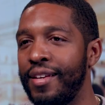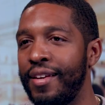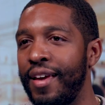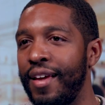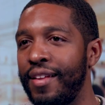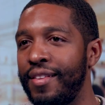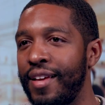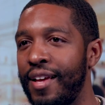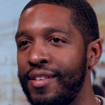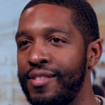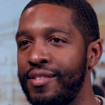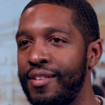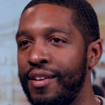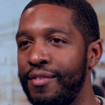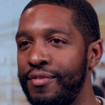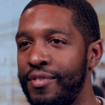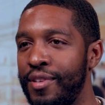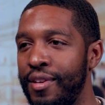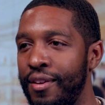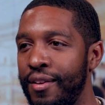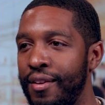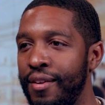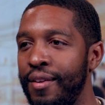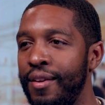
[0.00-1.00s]
to get that stuff
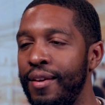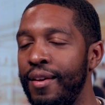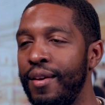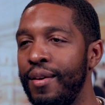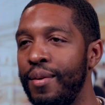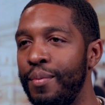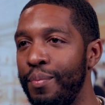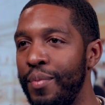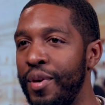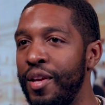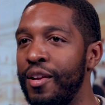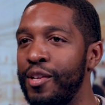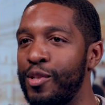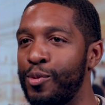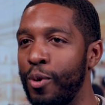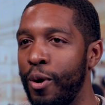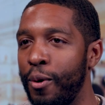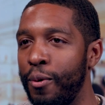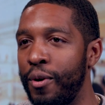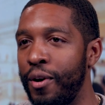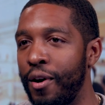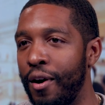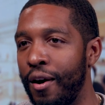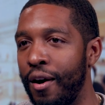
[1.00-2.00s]
to meet us
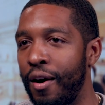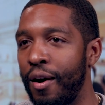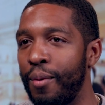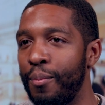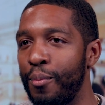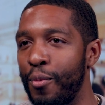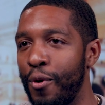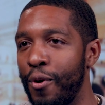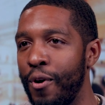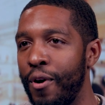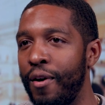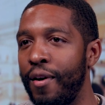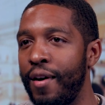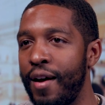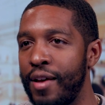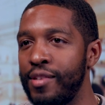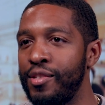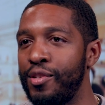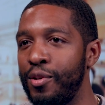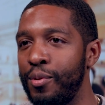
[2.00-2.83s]
where we are more as